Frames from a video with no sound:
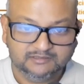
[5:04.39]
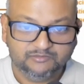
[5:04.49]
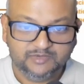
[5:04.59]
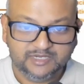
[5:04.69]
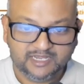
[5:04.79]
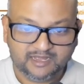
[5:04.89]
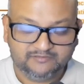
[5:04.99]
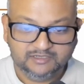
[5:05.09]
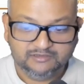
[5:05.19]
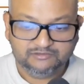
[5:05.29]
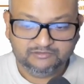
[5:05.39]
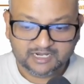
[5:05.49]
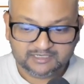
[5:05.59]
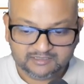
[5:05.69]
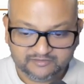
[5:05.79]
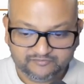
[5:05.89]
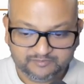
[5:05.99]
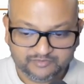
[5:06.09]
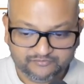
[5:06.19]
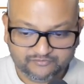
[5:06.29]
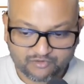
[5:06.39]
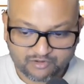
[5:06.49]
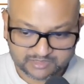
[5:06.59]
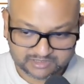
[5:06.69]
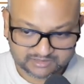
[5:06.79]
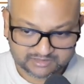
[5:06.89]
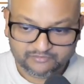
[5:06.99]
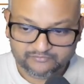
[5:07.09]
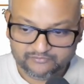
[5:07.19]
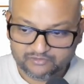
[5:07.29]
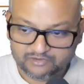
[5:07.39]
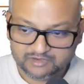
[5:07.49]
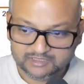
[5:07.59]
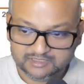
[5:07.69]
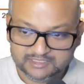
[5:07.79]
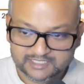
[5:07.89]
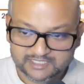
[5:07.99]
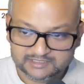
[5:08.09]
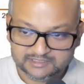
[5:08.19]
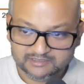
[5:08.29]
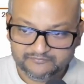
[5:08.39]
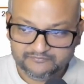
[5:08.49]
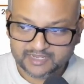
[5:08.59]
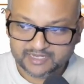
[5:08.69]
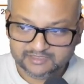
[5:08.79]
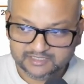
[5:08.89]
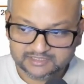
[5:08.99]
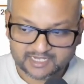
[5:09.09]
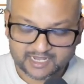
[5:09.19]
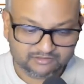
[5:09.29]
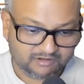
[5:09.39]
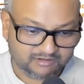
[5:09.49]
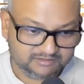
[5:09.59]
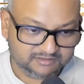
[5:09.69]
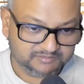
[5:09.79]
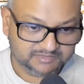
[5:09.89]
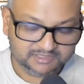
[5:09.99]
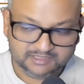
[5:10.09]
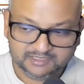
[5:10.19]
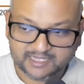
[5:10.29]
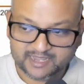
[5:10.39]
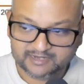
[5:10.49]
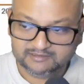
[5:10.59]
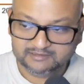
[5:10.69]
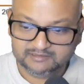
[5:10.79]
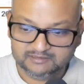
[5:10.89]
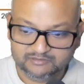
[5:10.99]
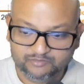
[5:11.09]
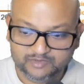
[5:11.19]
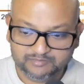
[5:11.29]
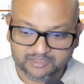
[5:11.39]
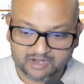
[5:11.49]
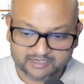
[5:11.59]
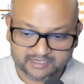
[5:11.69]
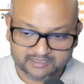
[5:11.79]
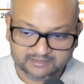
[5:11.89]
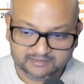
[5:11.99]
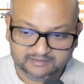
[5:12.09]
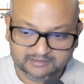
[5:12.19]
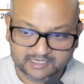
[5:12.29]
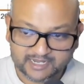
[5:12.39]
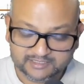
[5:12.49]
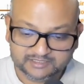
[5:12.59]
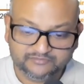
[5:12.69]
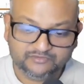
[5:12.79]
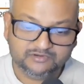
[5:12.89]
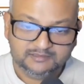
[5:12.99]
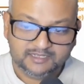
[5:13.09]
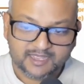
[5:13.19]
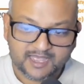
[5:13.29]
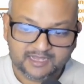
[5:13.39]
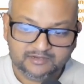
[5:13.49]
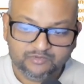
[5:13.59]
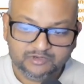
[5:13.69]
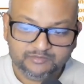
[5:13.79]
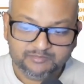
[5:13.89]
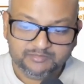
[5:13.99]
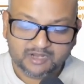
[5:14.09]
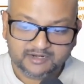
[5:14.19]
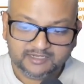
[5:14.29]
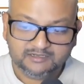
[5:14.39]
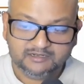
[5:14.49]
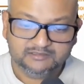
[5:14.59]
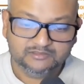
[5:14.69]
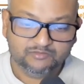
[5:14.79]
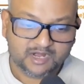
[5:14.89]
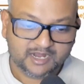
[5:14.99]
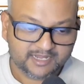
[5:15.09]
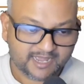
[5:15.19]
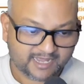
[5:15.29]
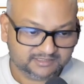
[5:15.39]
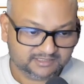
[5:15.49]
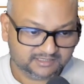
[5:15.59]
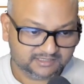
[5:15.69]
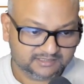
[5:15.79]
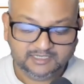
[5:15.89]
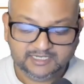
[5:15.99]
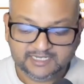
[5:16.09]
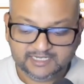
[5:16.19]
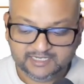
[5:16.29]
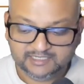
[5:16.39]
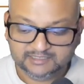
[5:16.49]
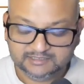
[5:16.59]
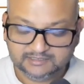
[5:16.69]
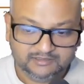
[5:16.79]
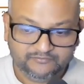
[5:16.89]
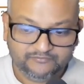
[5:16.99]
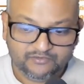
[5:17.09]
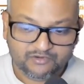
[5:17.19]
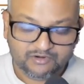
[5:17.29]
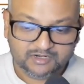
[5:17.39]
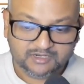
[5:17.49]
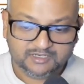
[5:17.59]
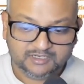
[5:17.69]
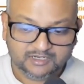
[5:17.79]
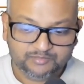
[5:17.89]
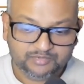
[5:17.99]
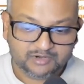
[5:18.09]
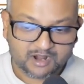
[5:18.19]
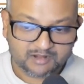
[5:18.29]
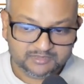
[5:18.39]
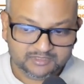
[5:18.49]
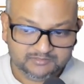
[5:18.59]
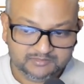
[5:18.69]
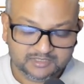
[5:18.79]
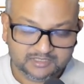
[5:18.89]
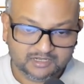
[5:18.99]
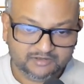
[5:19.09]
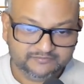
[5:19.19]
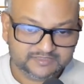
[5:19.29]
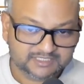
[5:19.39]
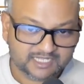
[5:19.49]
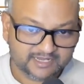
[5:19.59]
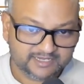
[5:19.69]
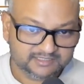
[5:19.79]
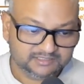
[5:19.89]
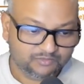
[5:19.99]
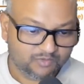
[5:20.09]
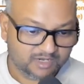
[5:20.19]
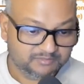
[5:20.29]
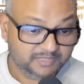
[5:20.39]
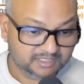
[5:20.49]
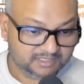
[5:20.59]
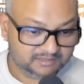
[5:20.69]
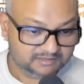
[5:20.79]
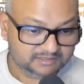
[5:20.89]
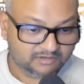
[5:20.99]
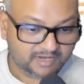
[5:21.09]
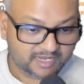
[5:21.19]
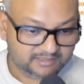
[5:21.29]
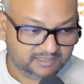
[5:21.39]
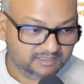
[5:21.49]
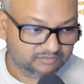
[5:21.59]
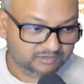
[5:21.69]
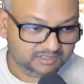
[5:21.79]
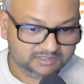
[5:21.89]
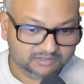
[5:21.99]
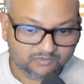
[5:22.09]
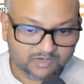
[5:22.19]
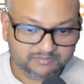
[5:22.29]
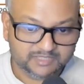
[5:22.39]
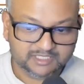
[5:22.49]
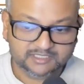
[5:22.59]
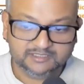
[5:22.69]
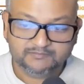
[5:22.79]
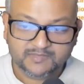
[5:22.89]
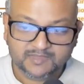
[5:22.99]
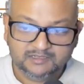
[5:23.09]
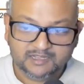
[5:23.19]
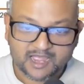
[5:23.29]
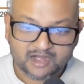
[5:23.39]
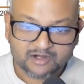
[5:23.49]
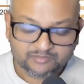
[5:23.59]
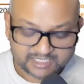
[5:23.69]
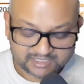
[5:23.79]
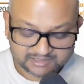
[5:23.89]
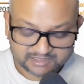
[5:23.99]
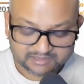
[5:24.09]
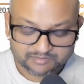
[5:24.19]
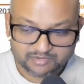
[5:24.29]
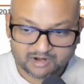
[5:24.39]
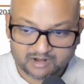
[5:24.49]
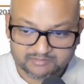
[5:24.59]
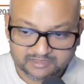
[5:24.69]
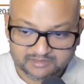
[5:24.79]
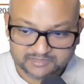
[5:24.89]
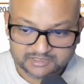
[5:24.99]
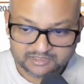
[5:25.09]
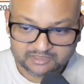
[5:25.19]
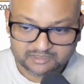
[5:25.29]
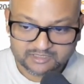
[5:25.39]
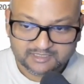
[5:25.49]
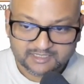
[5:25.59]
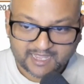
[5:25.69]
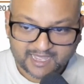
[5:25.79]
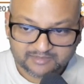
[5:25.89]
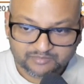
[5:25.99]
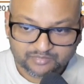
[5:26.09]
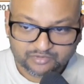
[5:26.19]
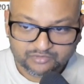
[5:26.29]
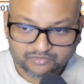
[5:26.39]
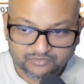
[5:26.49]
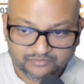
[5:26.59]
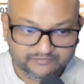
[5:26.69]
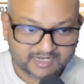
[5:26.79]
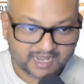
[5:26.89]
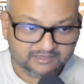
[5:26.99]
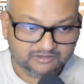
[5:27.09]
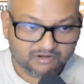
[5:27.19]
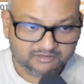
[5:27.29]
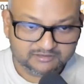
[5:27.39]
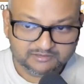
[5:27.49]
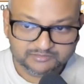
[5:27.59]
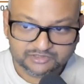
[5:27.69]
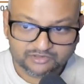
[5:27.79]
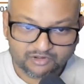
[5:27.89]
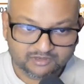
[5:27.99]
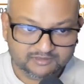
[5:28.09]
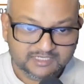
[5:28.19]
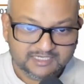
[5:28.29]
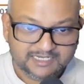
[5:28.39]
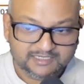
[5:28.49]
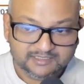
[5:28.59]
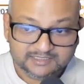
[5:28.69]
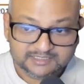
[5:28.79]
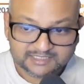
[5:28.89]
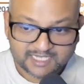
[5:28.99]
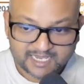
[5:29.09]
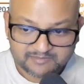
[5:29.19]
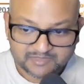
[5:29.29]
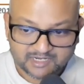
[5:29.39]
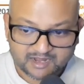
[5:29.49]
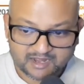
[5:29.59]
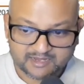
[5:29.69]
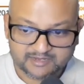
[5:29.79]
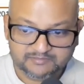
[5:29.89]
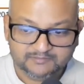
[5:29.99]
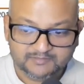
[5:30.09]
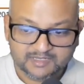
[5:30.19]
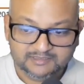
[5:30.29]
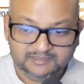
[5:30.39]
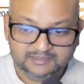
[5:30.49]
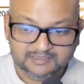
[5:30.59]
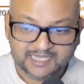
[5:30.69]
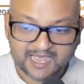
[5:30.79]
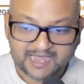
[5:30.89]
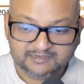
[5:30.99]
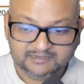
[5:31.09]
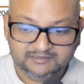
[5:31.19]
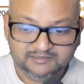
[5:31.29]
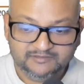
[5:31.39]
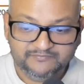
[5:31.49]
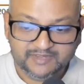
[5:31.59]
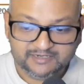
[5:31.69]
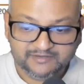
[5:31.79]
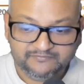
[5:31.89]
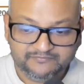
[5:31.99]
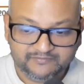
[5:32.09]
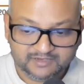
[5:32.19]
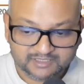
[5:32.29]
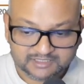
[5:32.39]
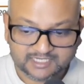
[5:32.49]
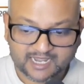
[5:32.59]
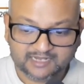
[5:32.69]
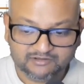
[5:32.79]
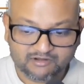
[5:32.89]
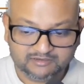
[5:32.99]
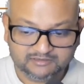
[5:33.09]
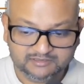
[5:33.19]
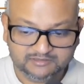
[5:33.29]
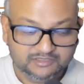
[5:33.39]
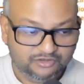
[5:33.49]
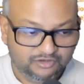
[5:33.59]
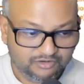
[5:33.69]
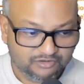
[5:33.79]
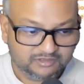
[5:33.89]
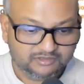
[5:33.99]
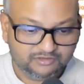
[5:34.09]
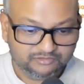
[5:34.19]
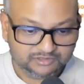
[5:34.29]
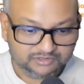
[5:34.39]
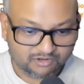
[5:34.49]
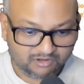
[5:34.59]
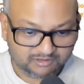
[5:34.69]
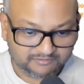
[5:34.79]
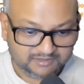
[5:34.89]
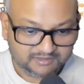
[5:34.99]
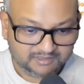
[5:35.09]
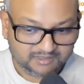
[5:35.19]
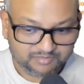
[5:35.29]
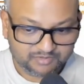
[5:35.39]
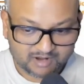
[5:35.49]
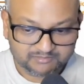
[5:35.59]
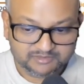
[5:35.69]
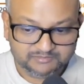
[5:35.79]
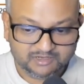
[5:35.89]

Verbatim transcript: we have relative performance for these various algorithms that we're plotting lines for. And what we're plotting on the y axis is for a problem of size 1 million, so n equals 1 million. How many such problems could an improved algorithm solve in the same time that the very first algorithm took to solve a problem